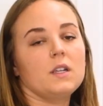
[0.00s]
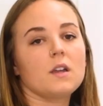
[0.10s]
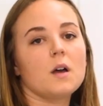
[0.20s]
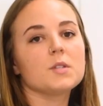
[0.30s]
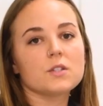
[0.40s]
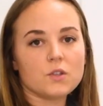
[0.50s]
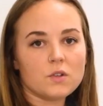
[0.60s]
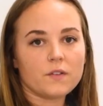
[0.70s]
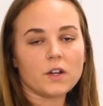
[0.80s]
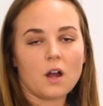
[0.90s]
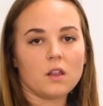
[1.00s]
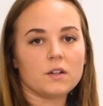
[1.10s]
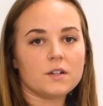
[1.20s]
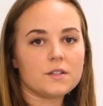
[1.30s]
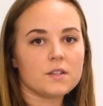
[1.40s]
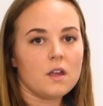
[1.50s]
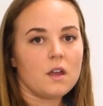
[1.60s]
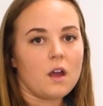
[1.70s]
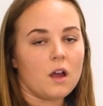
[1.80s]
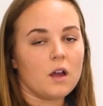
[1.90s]
it comes in 2 different colors,
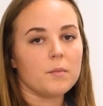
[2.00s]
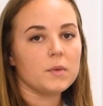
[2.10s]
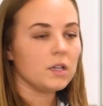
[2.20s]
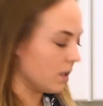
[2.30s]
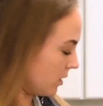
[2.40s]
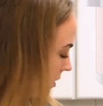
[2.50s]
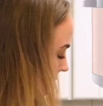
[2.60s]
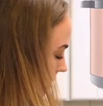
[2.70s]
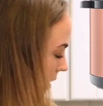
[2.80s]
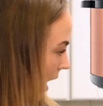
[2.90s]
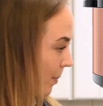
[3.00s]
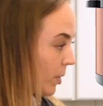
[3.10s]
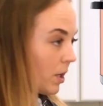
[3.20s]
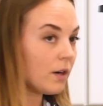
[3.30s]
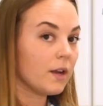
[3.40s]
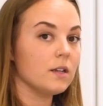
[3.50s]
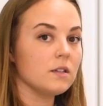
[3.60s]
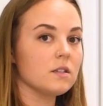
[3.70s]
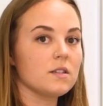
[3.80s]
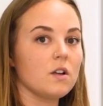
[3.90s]
in copper and in